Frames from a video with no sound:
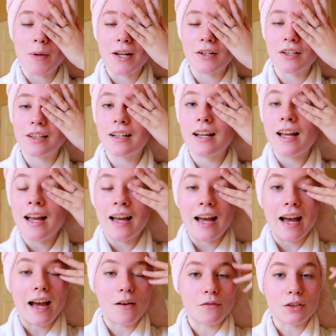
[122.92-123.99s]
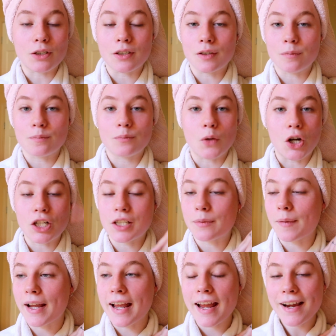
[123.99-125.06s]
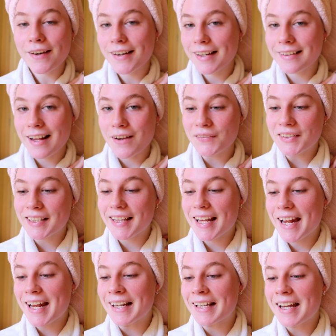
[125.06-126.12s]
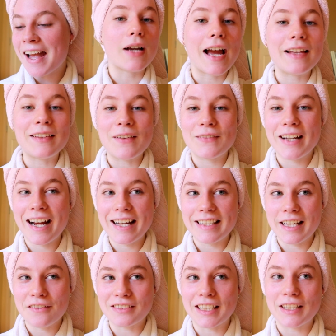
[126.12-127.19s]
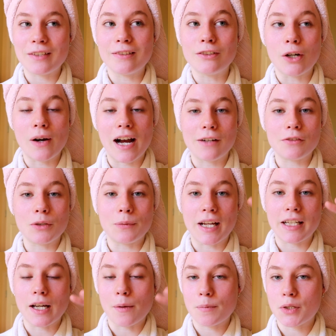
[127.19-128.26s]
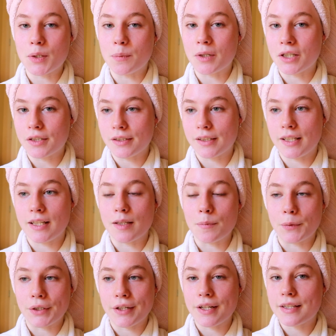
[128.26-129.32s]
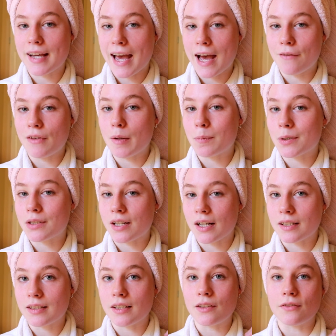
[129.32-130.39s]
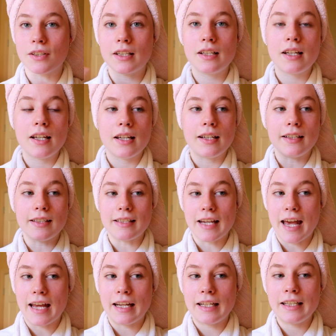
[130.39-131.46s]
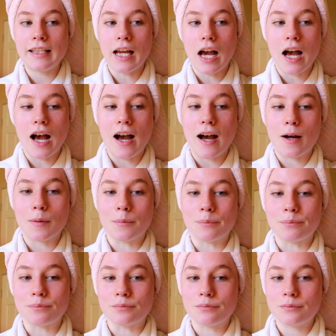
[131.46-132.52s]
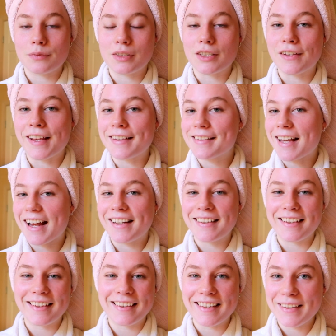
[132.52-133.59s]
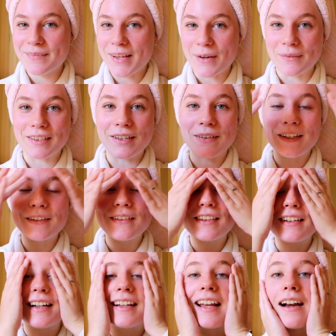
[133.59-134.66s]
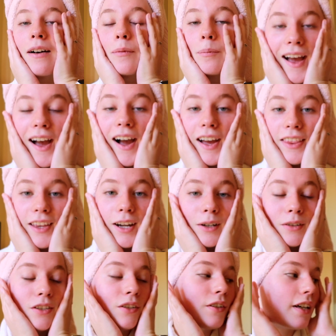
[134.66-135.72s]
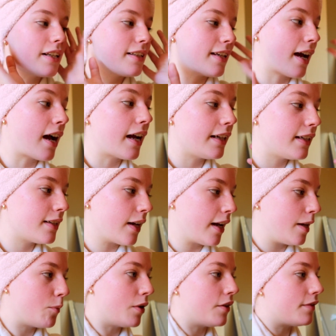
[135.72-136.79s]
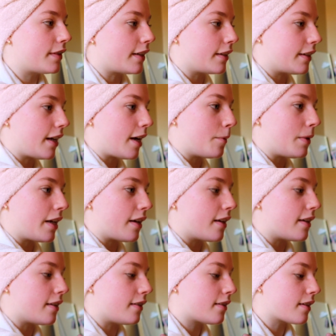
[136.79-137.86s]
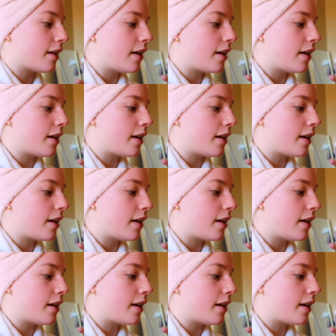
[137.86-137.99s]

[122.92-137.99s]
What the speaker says: better after washing my hair and everything. I love the idea of like you don't have to wake up super early in the morning to have a productive day. So that's kind of the theme that we're going with right now. I thought I would do a tiny bit of skincare because